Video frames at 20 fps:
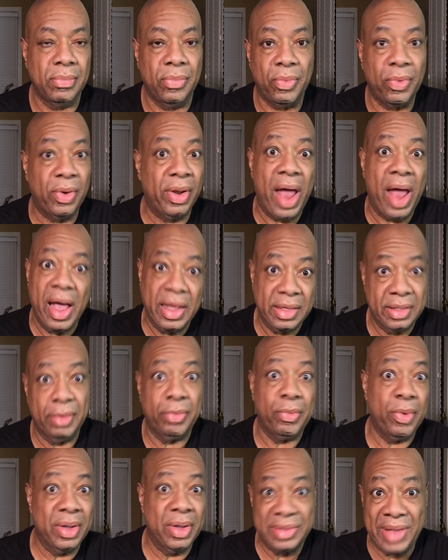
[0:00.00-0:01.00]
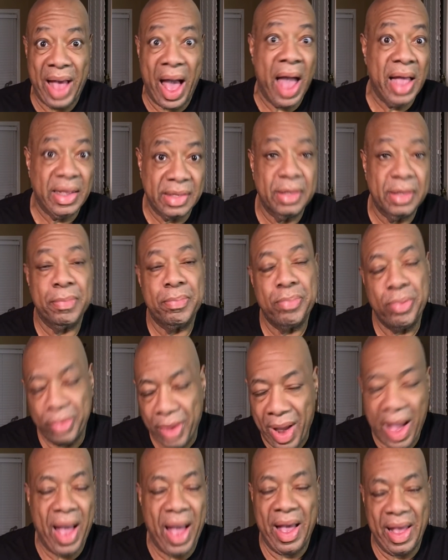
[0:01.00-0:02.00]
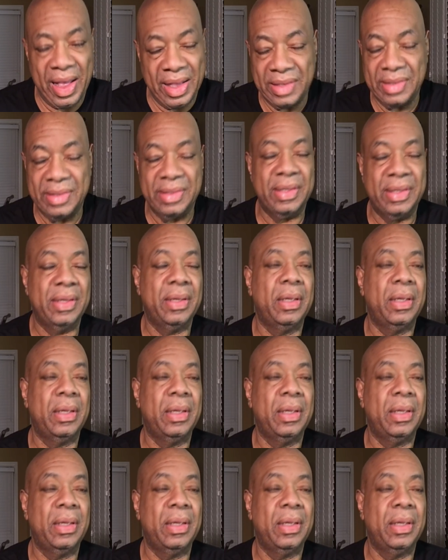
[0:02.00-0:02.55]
Was I surprised?